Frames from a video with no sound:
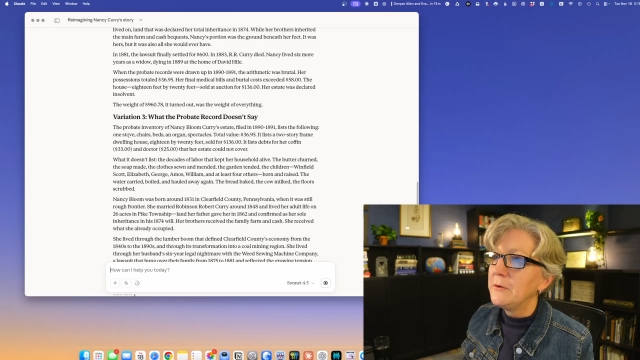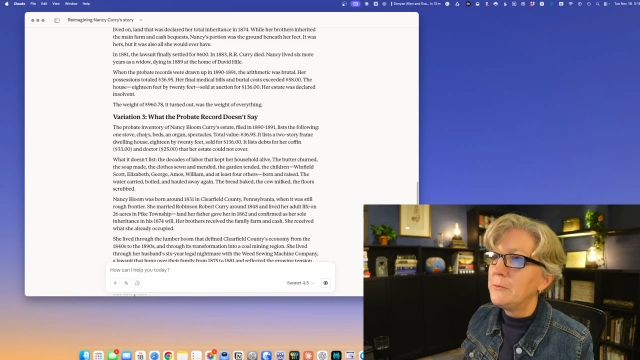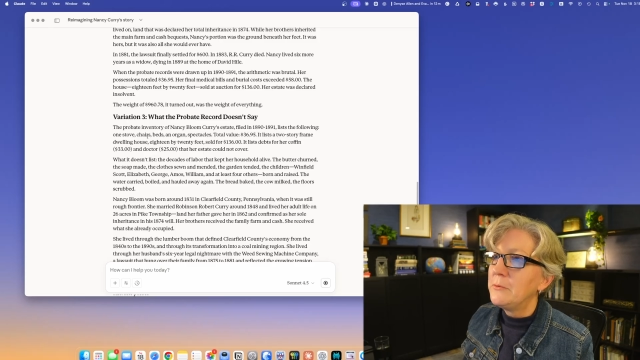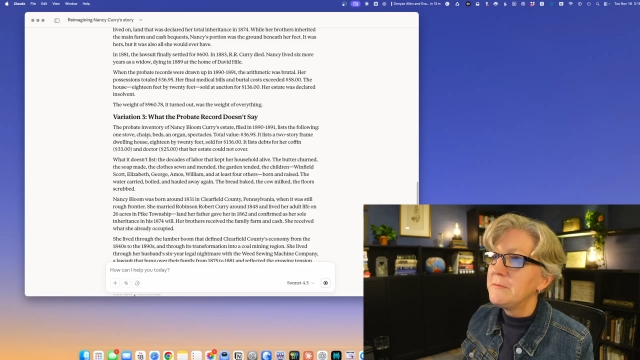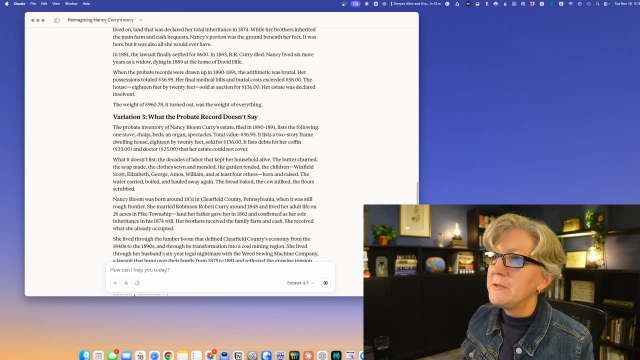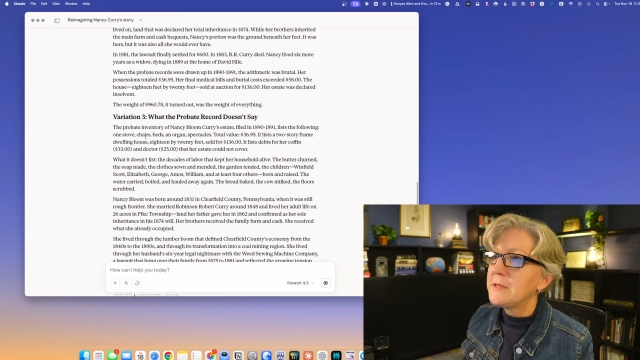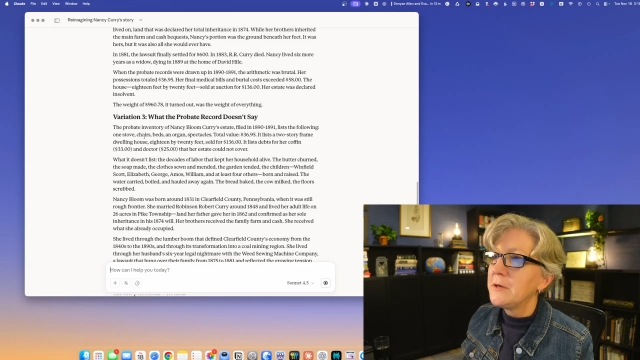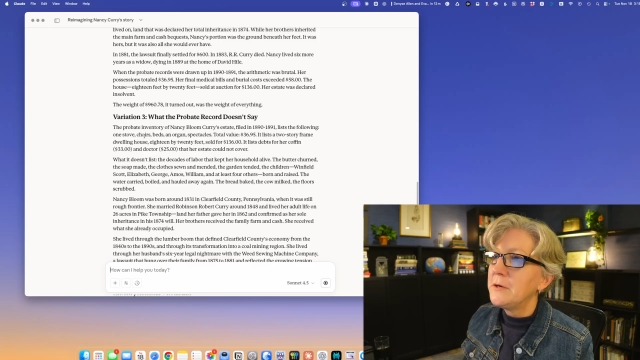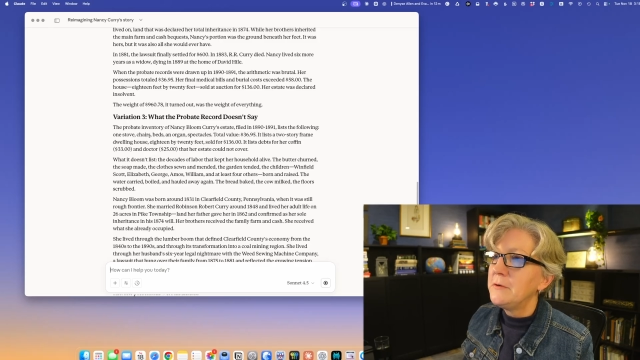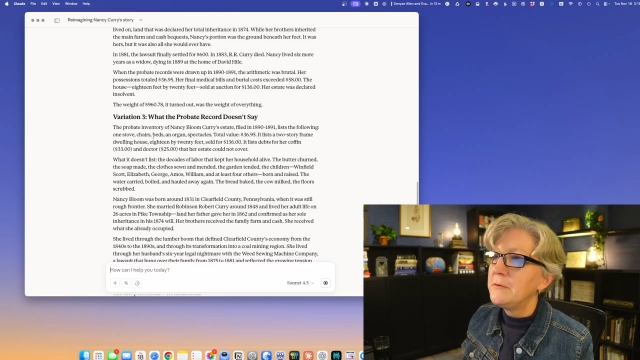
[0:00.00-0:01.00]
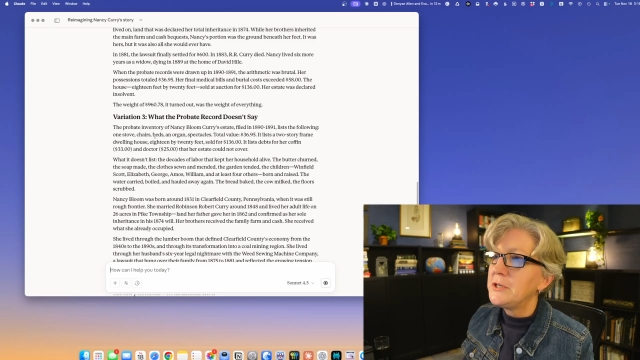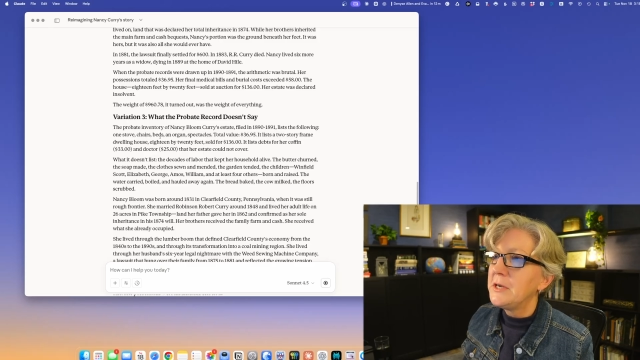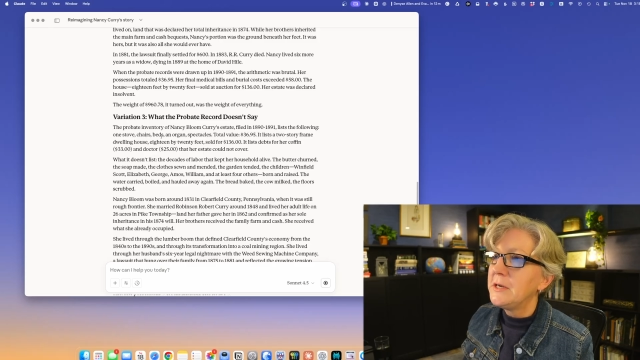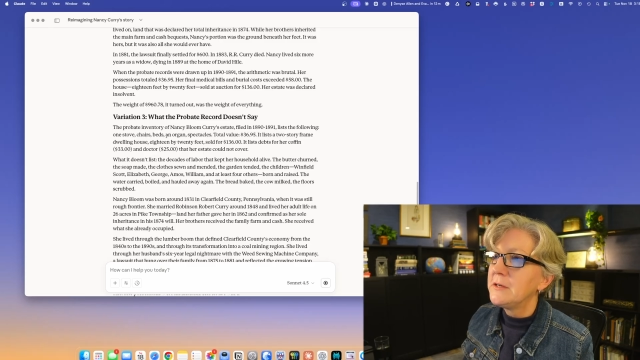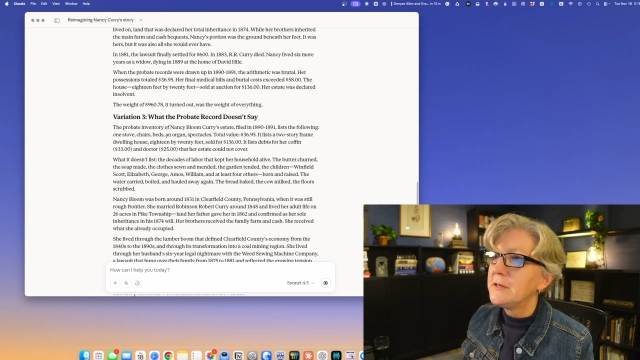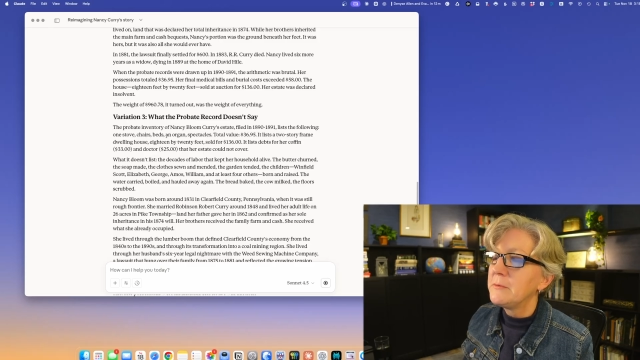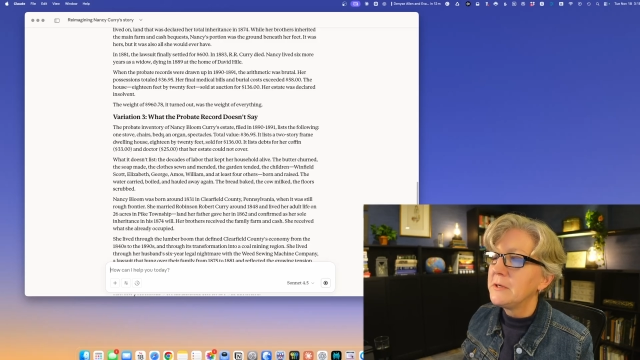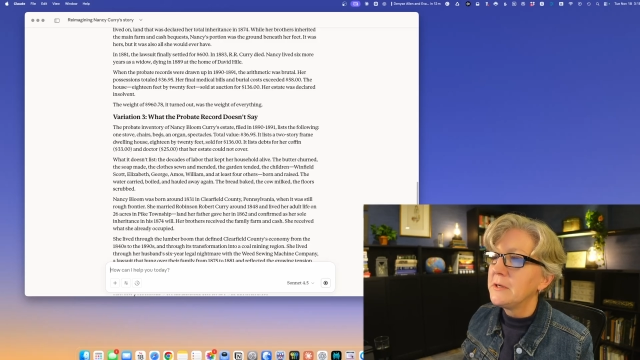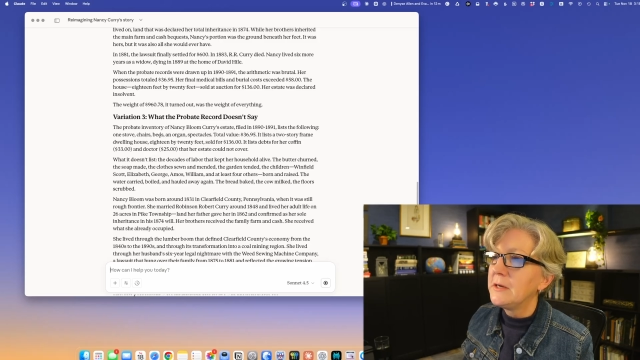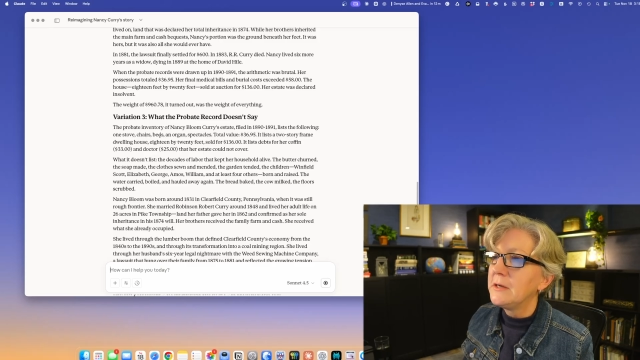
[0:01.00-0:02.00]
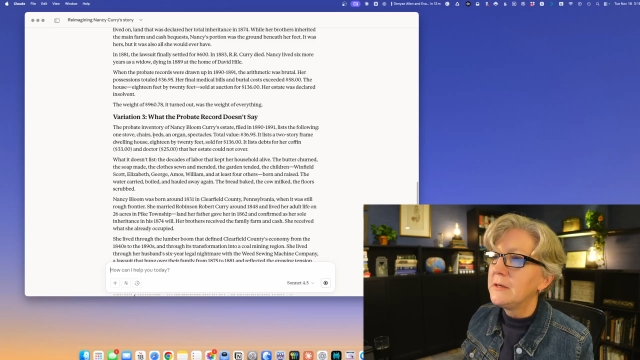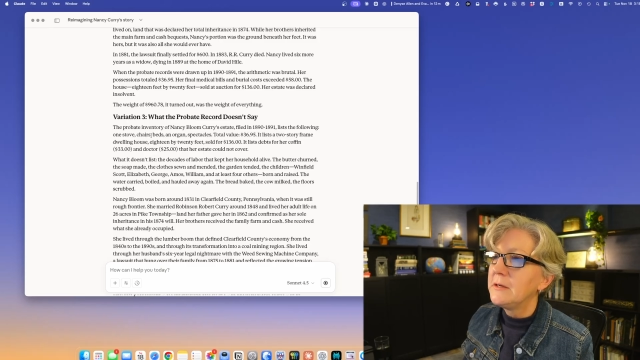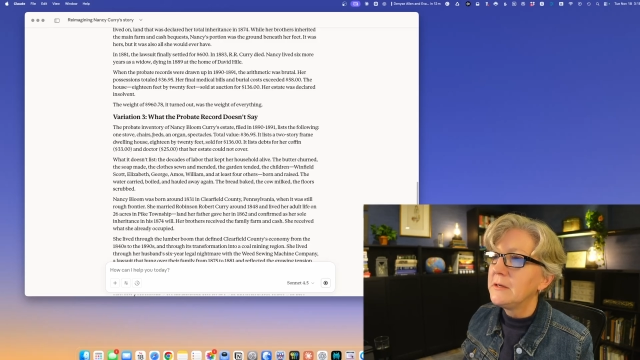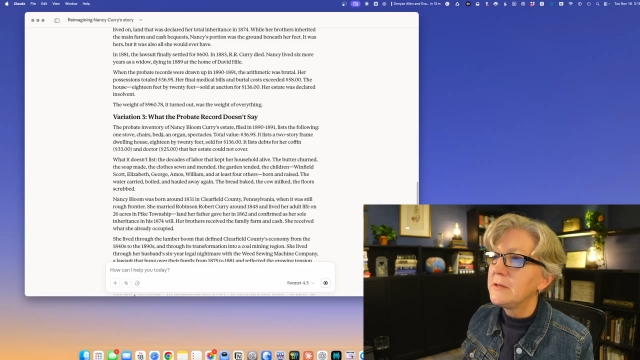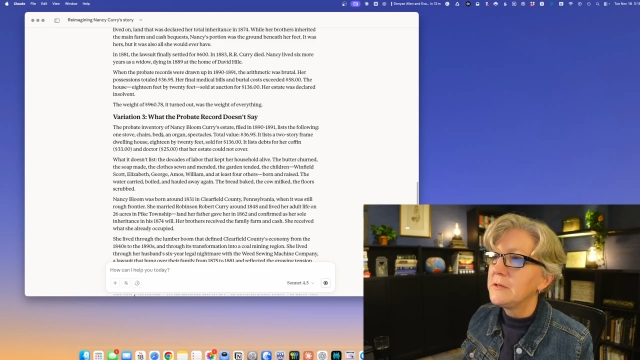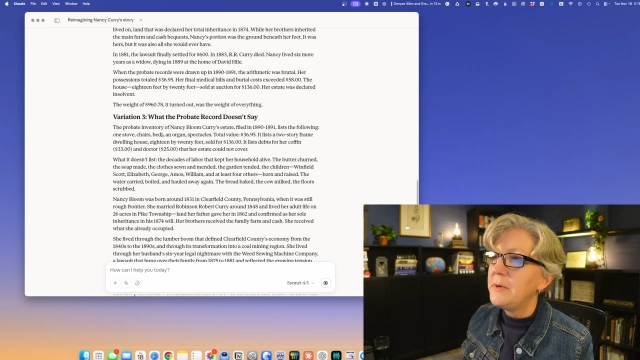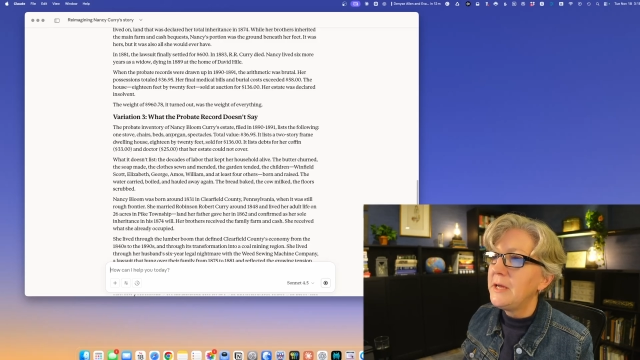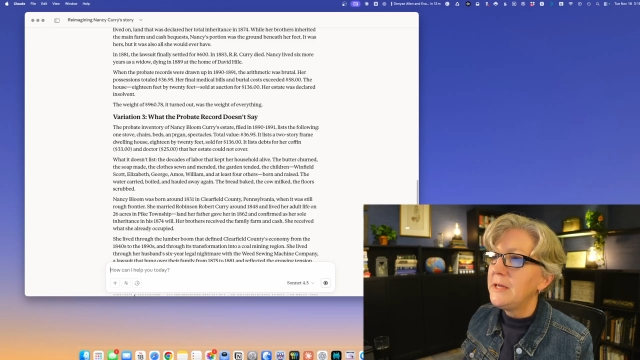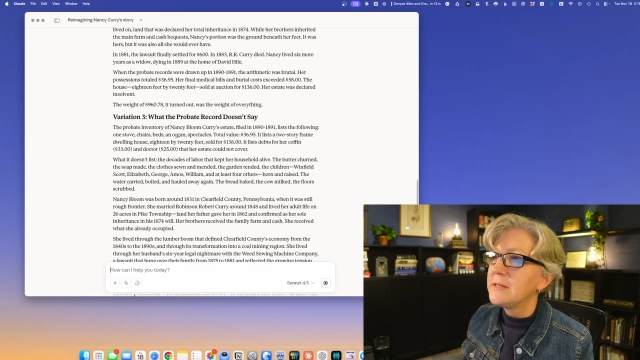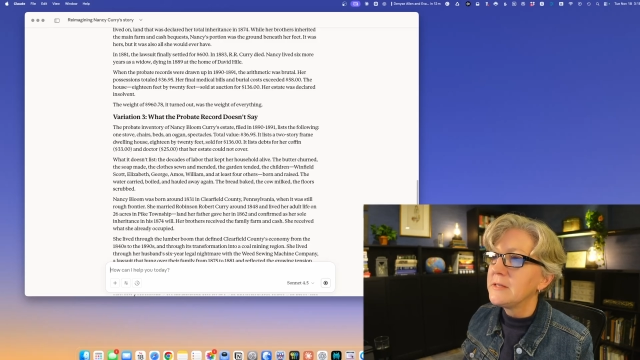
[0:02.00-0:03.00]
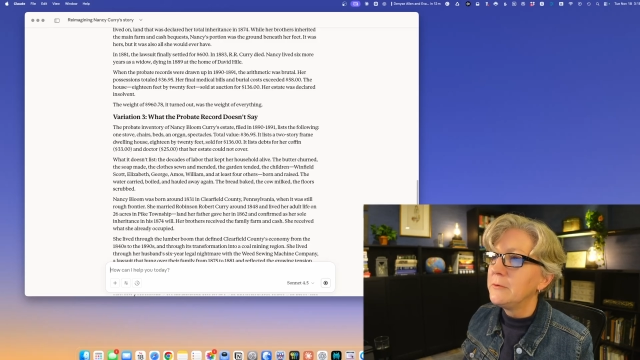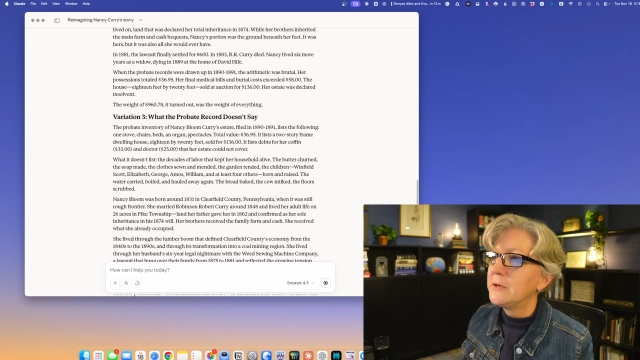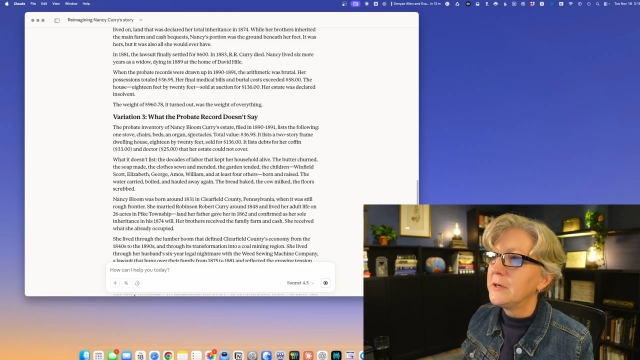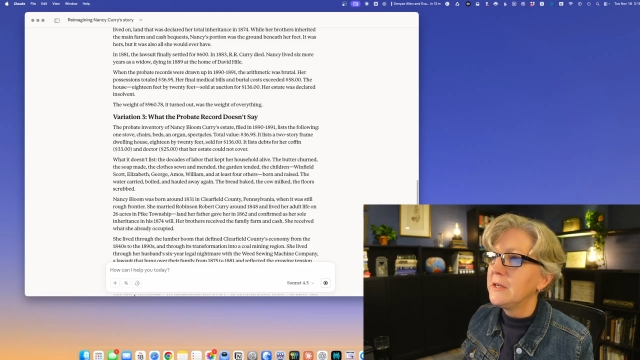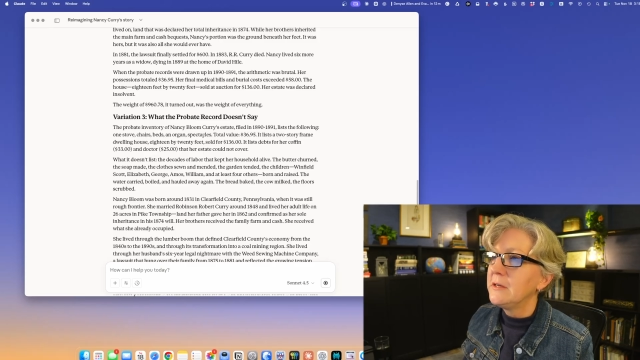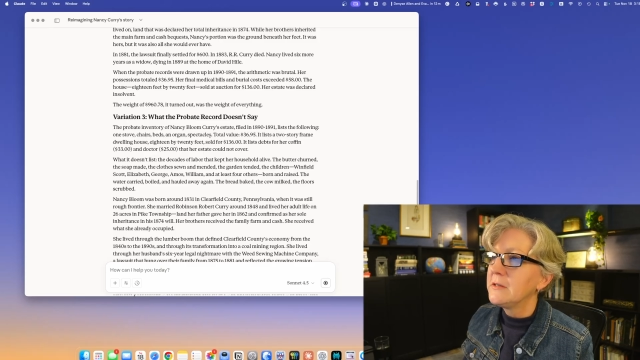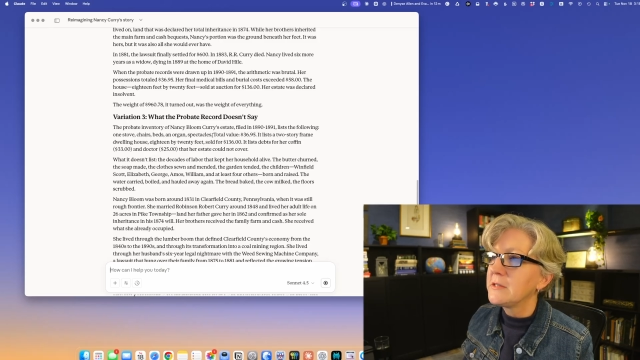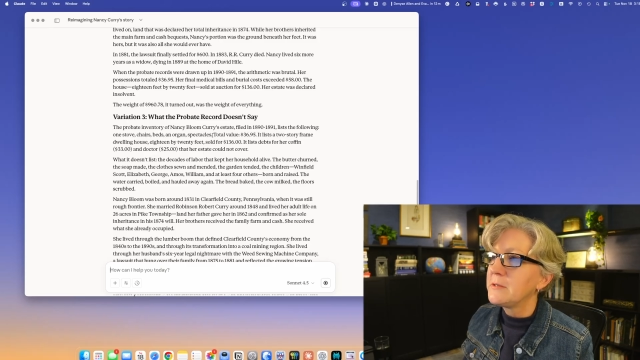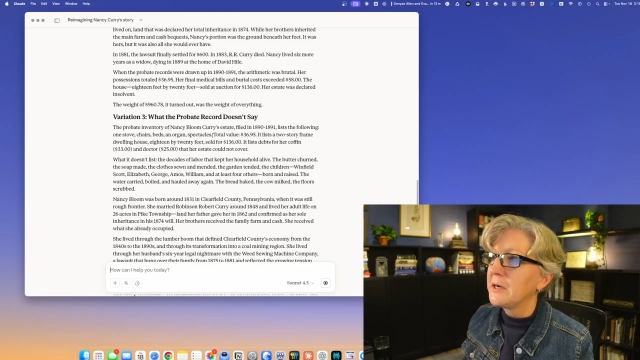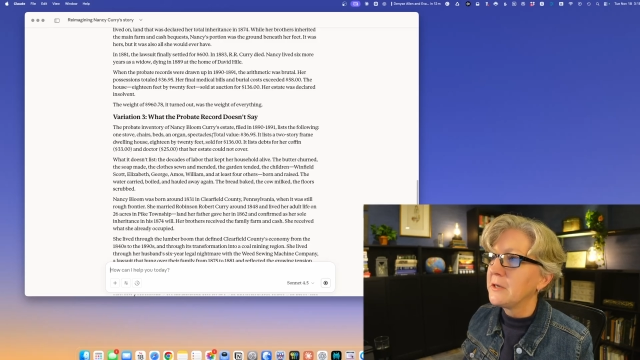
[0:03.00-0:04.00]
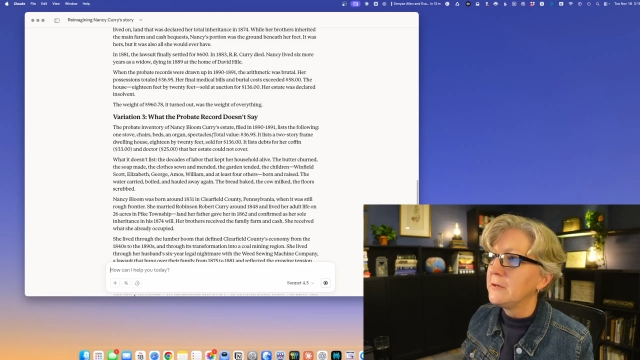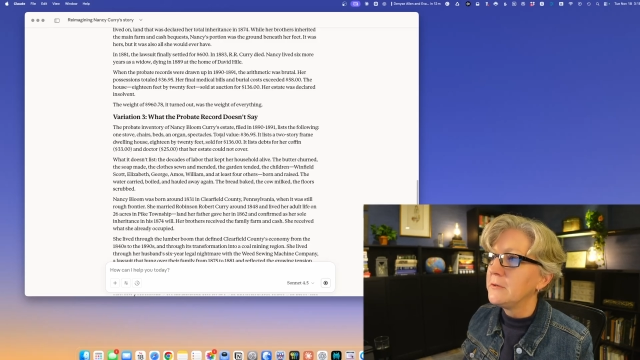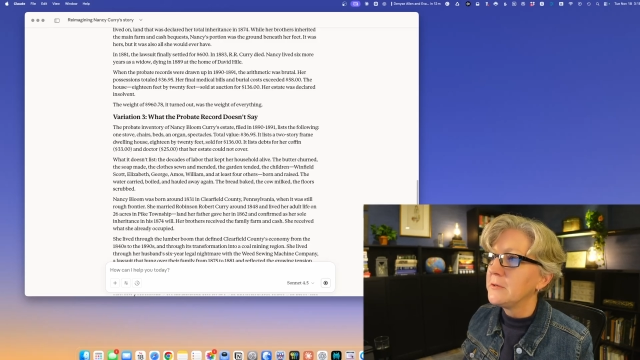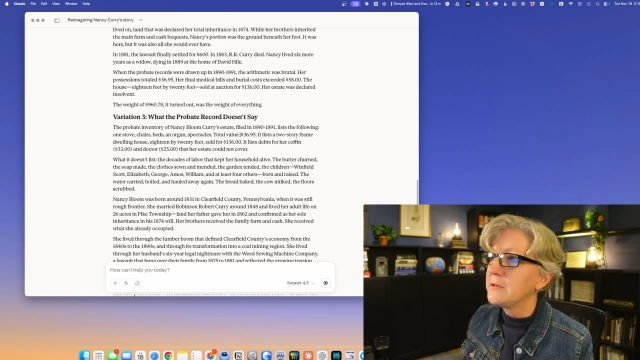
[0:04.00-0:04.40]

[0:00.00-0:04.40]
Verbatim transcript: One stove, chairs, uh, beds, an organ, spectacles.